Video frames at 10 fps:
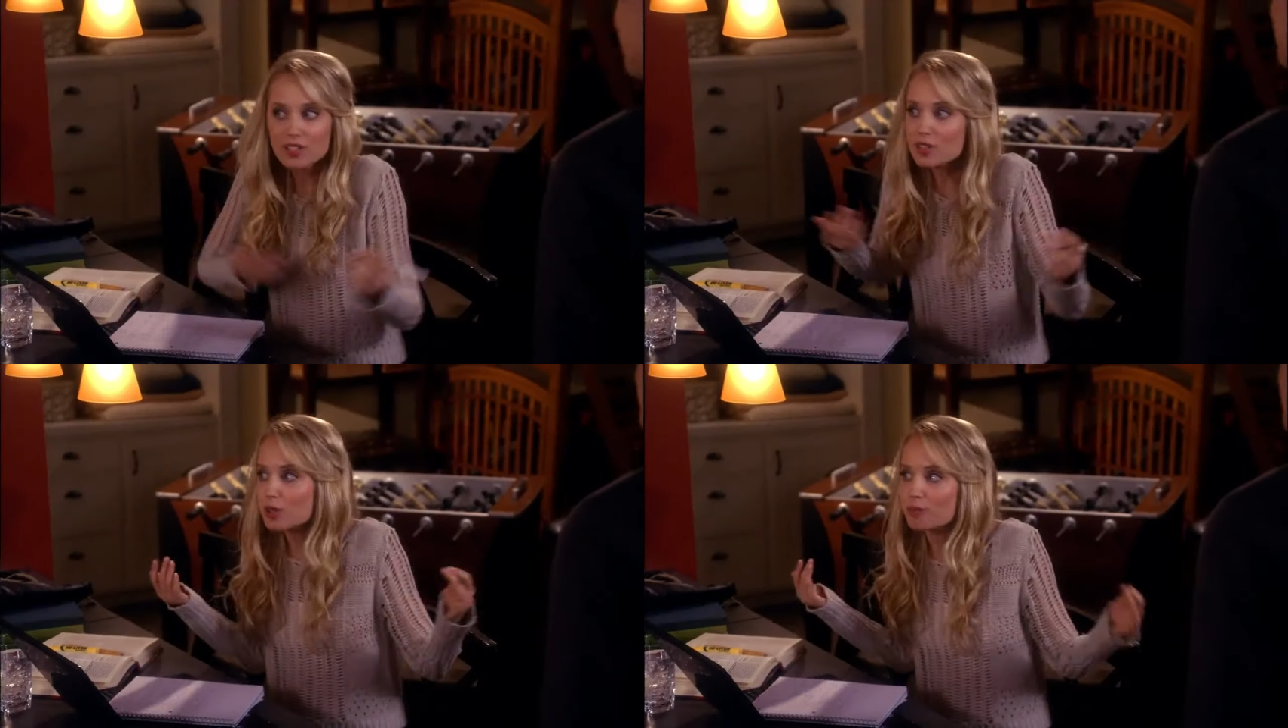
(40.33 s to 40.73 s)

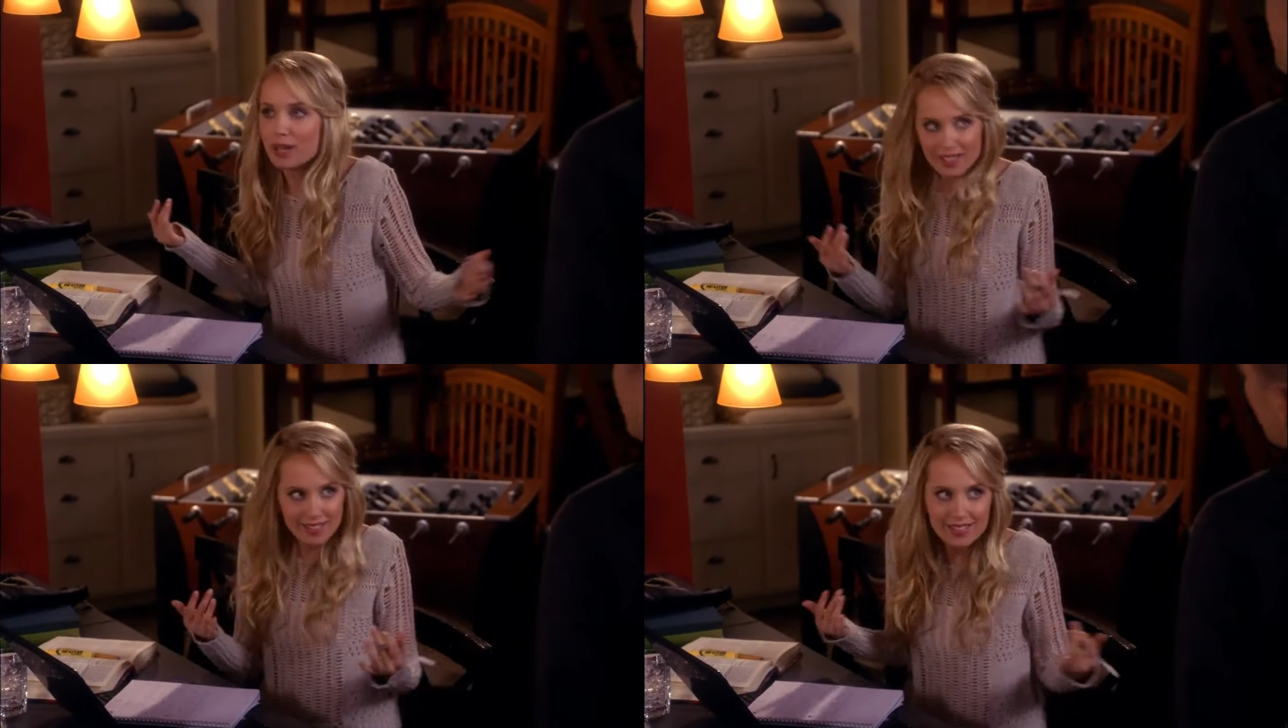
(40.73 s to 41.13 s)
Praise the Lord
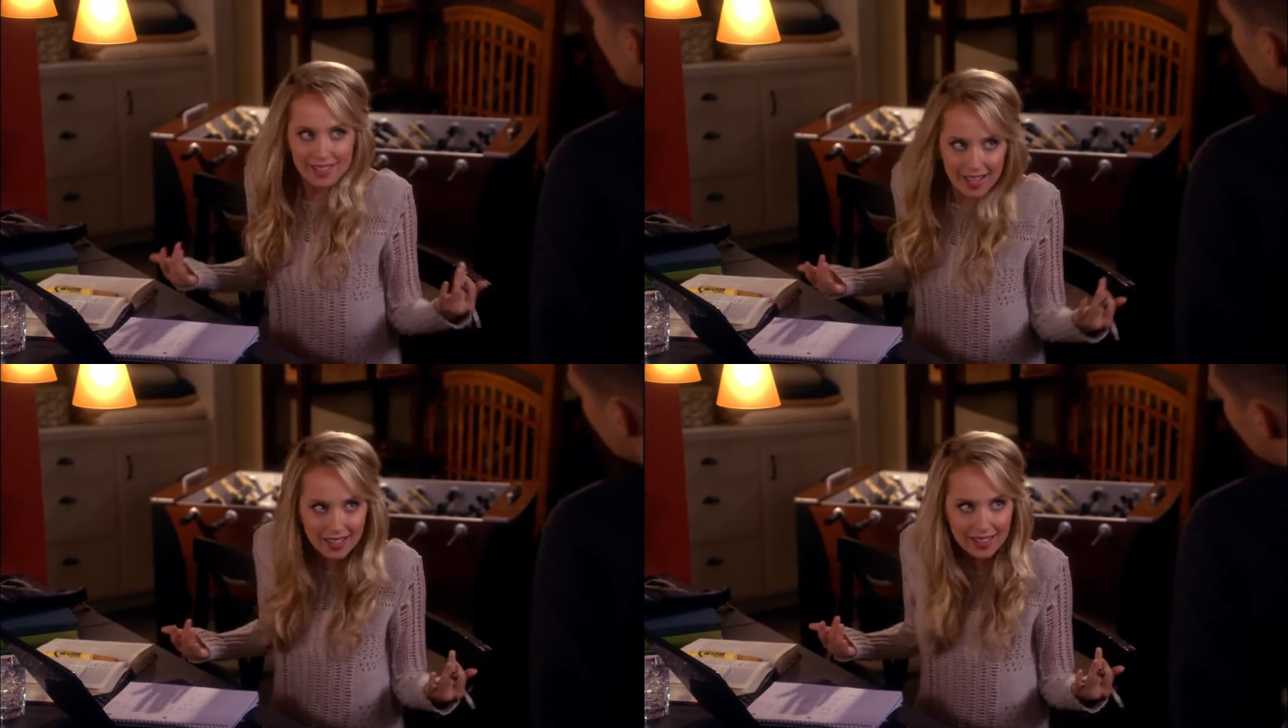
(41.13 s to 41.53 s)
and pass the
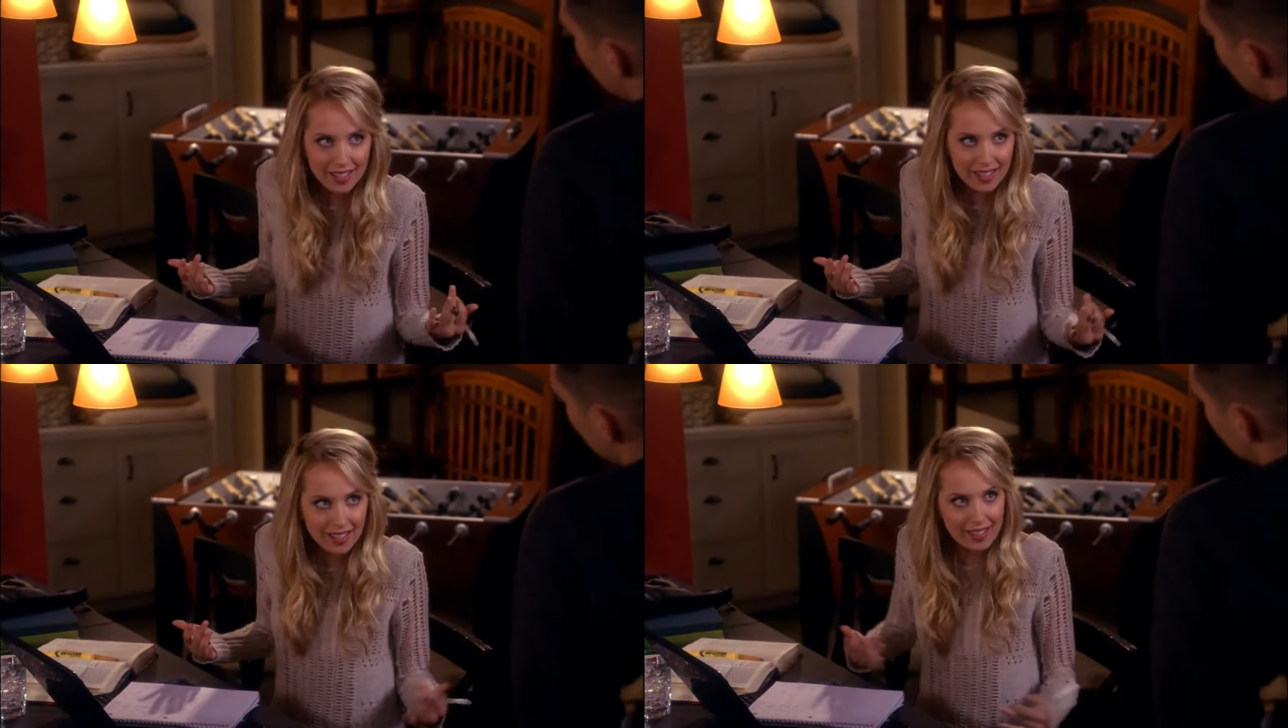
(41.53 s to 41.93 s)

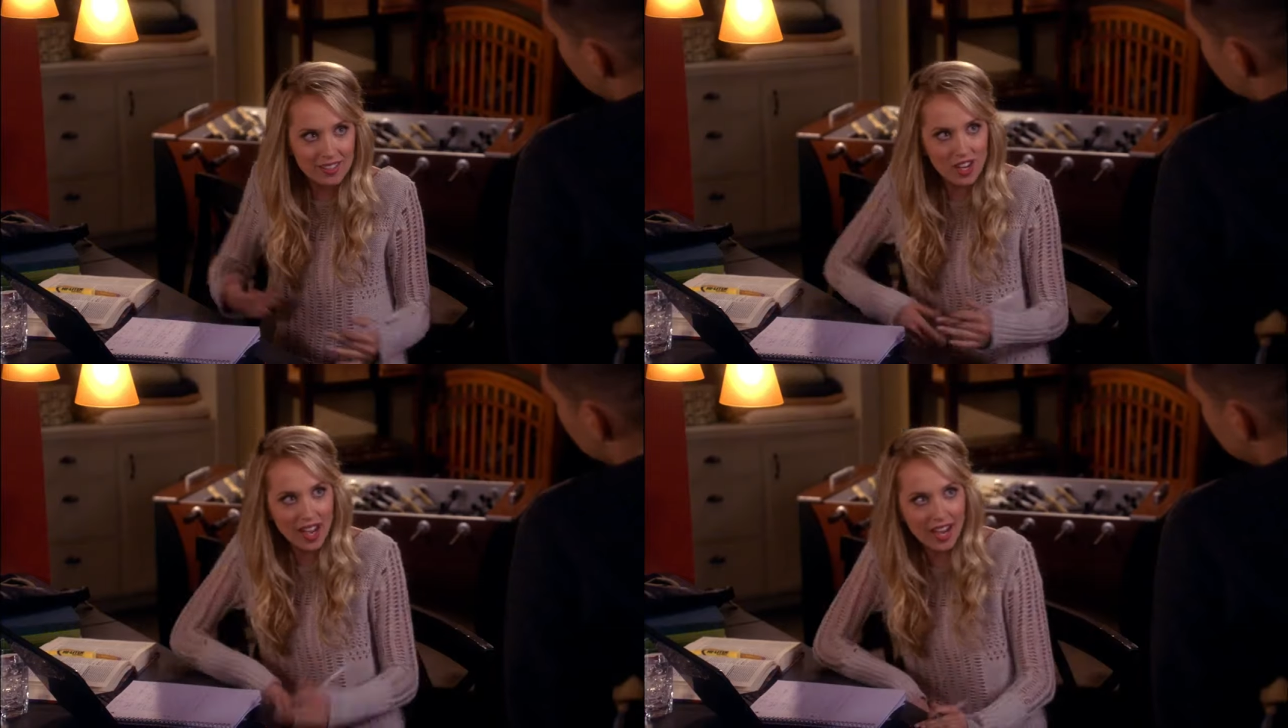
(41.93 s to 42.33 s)
sanity.
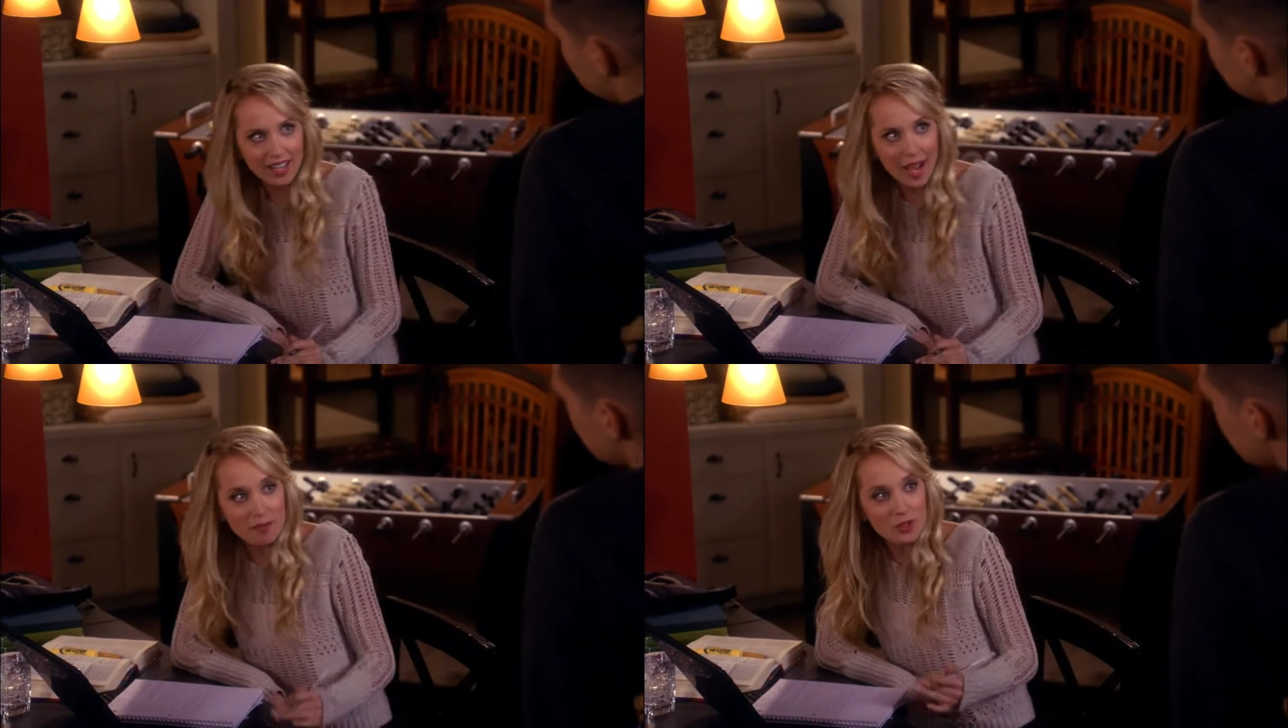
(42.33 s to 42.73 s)

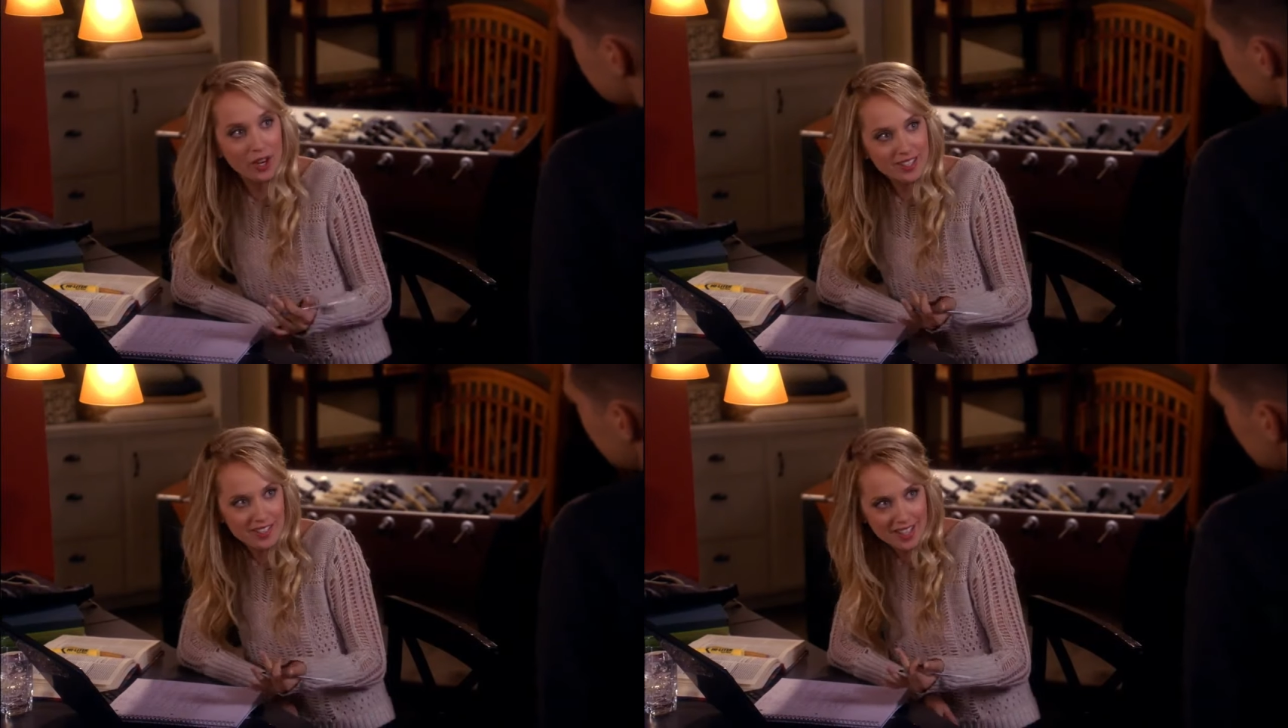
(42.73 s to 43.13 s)
Jack, I'm
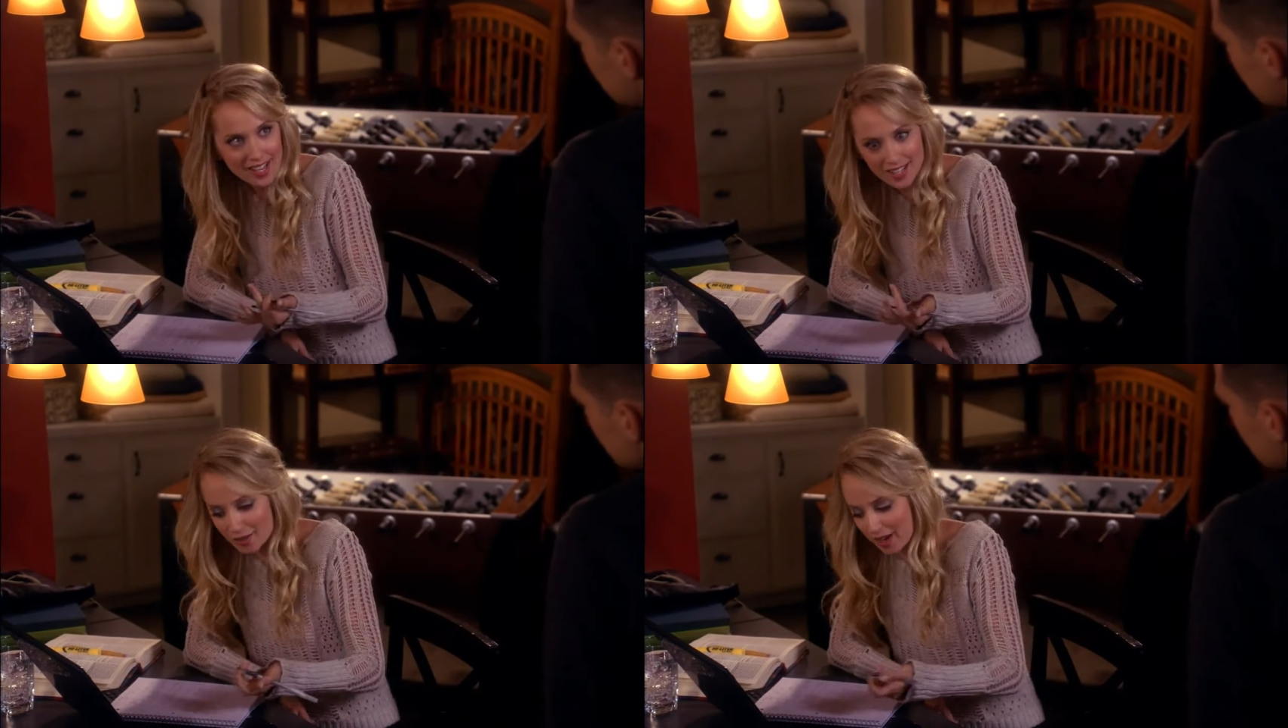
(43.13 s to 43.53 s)
trying to
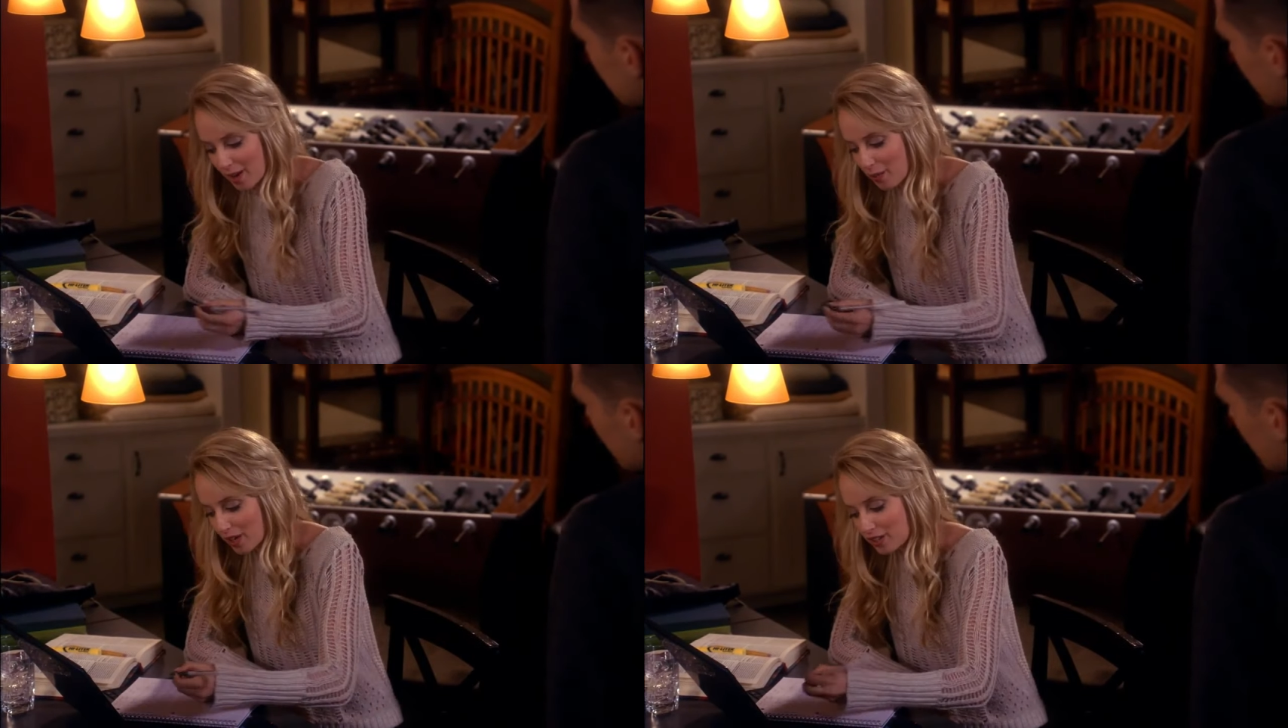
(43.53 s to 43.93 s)
study,
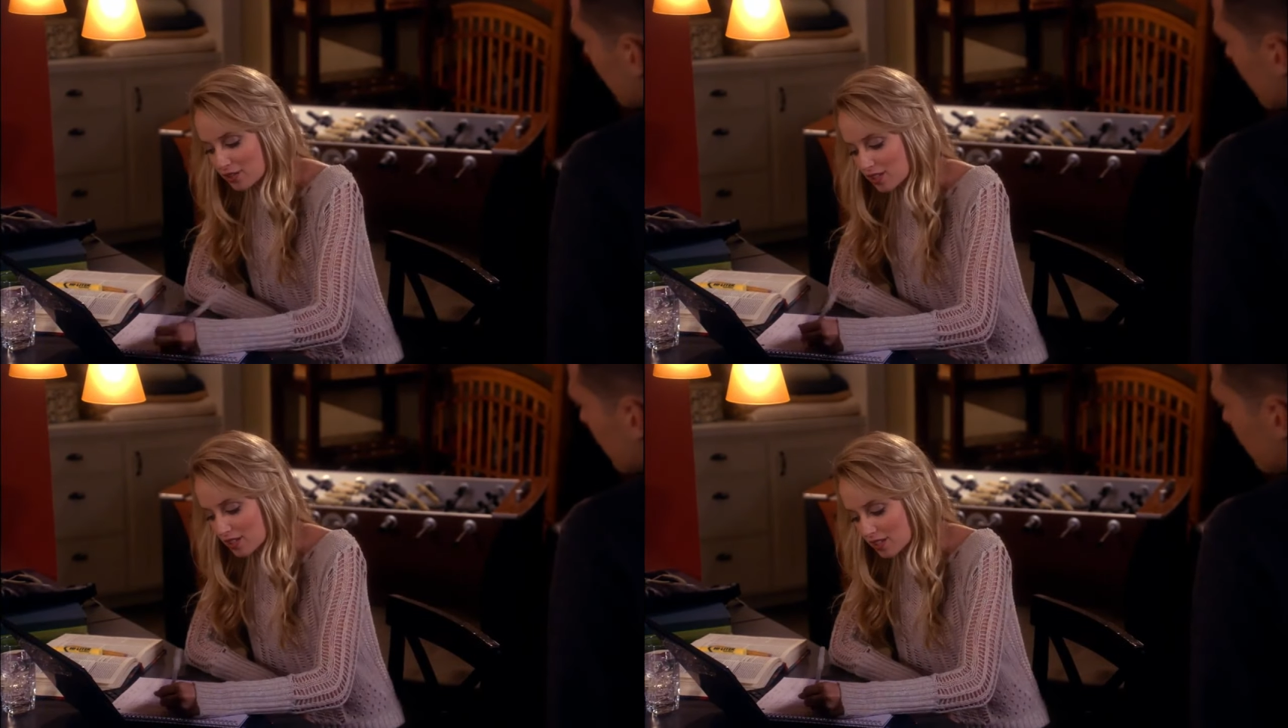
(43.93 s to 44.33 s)
okay? Why don't
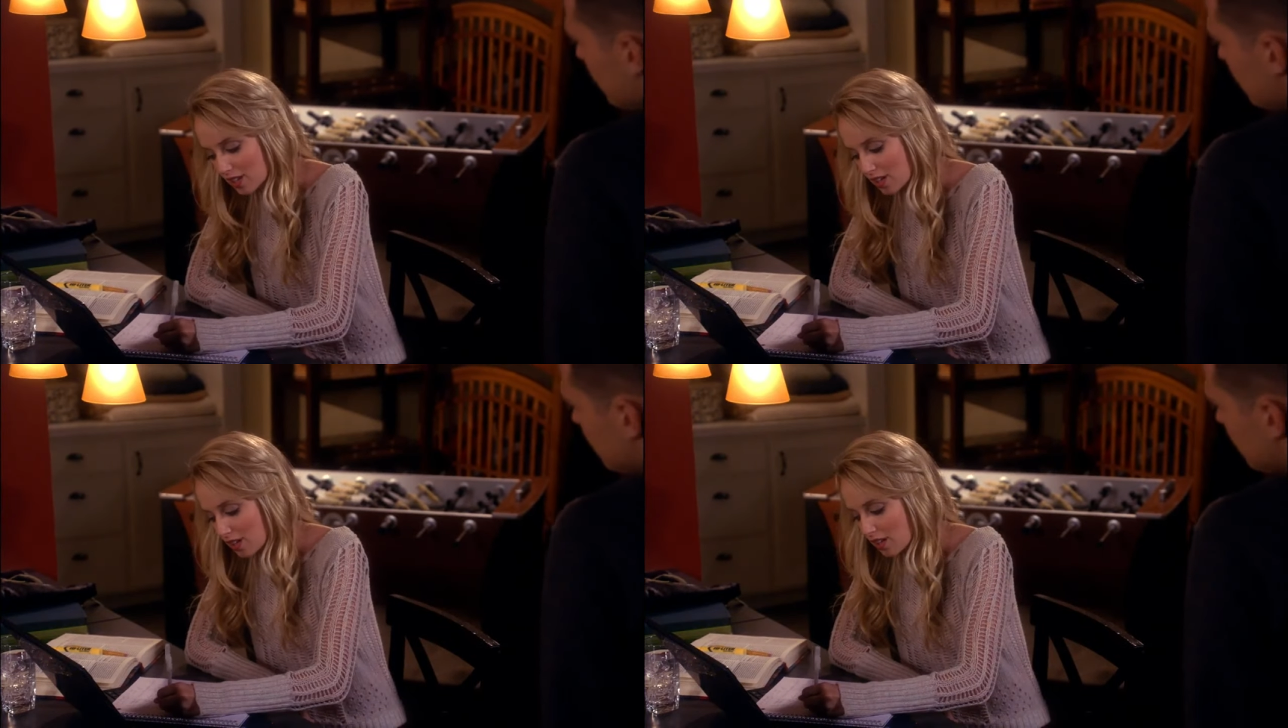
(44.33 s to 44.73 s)
you just...